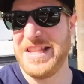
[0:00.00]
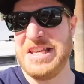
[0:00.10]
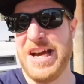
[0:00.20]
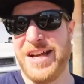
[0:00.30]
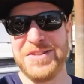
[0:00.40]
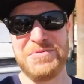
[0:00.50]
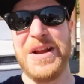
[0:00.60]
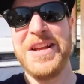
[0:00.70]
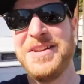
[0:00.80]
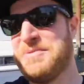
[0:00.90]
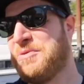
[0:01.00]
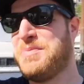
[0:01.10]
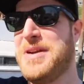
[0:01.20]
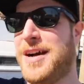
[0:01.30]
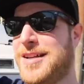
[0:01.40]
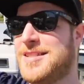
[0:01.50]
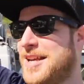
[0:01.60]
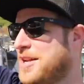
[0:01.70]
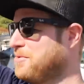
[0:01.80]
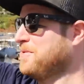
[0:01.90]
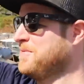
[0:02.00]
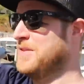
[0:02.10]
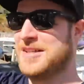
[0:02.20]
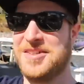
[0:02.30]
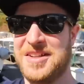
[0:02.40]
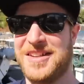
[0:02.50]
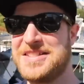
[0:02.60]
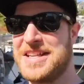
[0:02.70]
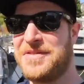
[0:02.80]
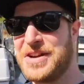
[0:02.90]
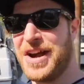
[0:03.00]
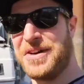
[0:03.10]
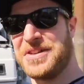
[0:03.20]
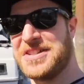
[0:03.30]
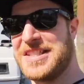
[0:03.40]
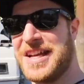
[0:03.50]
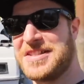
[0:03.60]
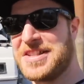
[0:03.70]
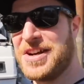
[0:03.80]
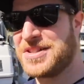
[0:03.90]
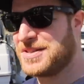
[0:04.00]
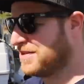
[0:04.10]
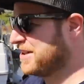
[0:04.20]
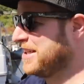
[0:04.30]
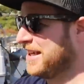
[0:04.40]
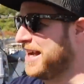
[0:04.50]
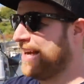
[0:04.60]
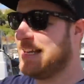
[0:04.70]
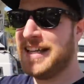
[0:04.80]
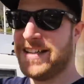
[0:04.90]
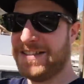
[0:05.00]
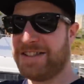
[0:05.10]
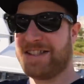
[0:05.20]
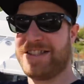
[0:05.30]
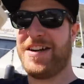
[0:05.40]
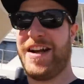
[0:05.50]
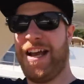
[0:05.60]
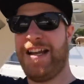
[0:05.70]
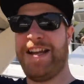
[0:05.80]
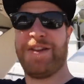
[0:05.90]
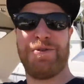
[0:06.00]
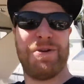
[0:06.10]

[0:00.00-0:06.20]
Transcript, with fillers: yacht is ready. We're behind schedule. Let's give it a go. Let's see how this goes. We're gonna kick out of here and just start heading down the